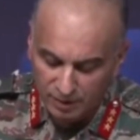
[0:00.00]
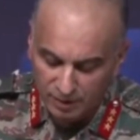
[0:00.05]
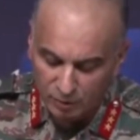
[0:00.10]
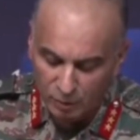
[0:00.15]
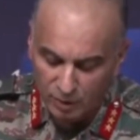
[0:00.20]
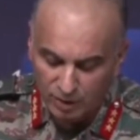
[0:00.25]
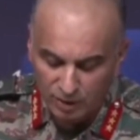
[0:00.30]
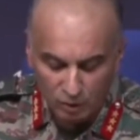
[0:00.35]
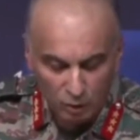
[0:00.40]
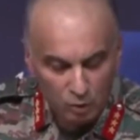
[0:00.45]

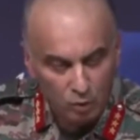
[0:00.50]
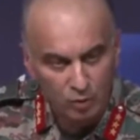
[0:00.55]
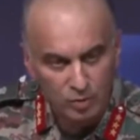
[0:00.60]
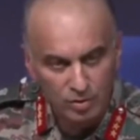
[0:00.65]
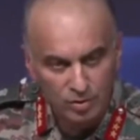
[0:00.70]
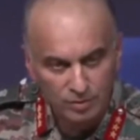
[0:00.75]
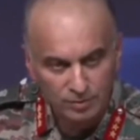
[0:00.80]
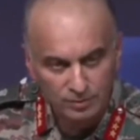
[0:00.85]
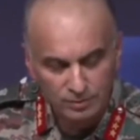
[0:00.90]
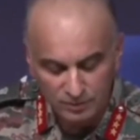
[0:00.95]
to
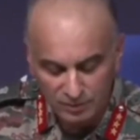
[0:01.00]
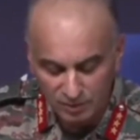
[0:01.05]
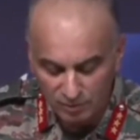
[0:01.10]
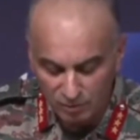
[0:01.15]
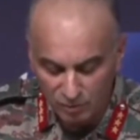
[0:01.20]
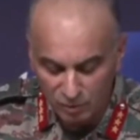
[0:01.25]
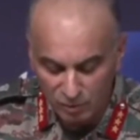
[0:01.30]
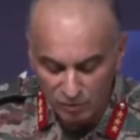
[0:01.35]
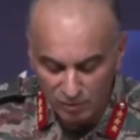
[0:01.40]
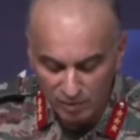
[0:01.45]

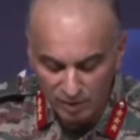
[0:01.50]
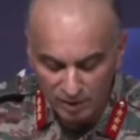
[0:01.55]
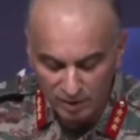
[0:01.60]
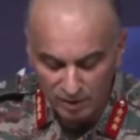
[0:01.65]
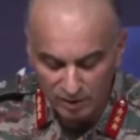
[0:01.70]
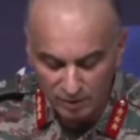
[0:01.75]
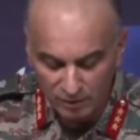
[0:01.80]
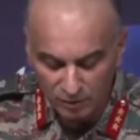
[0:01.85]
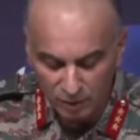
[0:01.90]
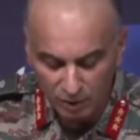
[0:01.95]
include
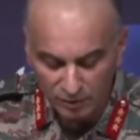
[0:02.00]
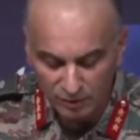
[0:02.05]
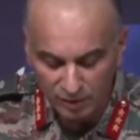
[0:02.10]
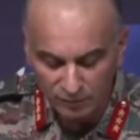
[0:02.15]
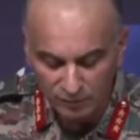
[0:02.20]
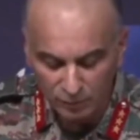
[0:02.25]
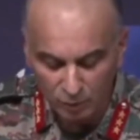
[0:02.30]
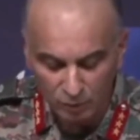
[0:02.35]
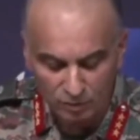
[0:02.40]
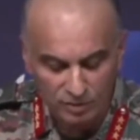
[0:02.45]
movement of
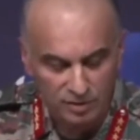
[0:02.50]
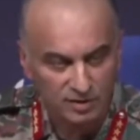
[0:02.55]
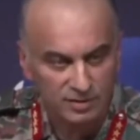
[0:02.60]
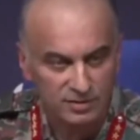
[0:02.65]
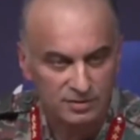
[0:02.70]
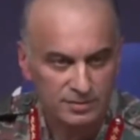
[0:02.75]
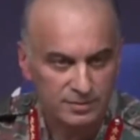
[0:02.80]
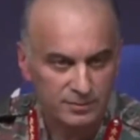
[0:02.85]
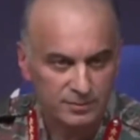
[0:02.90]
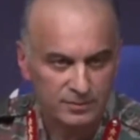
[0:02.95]
our
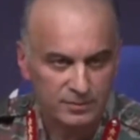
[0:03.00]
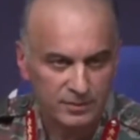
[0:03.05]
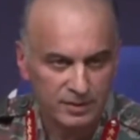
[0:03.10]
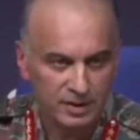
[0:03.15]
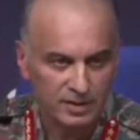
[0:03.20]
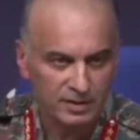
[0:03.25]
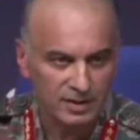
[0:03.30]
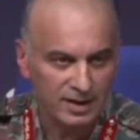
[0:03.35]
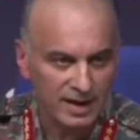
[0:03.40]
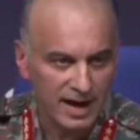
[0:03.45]
forces
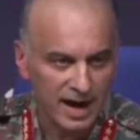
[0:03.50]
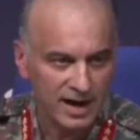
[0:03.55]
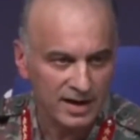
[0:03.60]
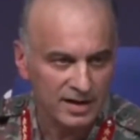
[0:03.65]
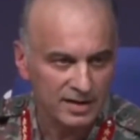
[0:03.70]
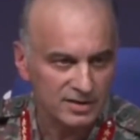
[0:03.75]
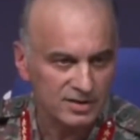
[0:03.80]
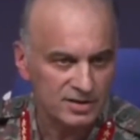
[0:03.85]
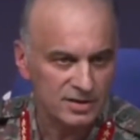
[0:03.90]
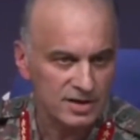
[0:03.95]
in the
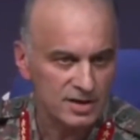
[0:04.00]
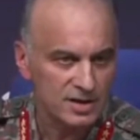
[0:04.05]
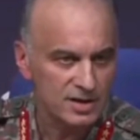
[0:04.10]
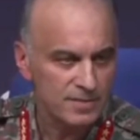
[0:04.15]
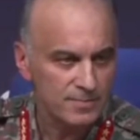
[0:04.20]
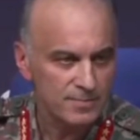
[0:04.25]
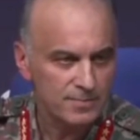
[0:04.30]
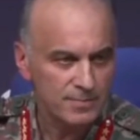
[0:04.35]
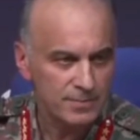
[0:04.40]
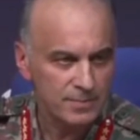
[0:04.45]
land,
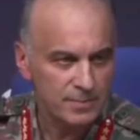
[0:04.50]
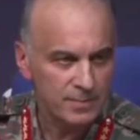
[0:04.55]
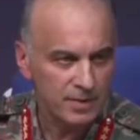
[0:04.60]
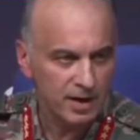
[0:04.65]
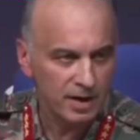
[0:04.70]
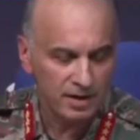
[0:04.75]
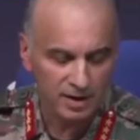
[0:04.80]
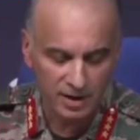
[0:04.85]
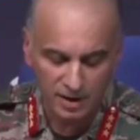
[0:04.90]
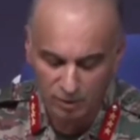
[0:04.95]
sea
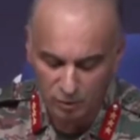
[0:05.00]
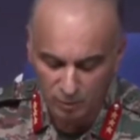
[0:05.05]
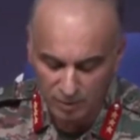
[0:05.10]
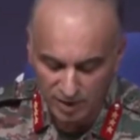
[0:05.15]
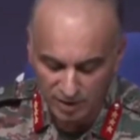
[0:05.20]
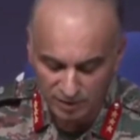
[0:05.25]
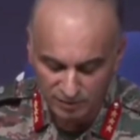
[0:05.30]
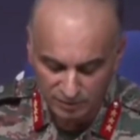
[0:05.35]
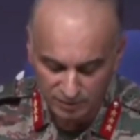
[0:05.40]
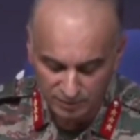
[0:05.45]
and air
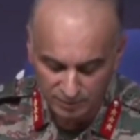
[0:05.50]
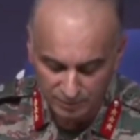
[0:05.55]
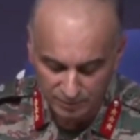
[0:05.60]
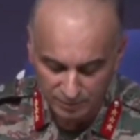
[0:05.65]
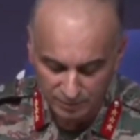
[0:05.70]
domains.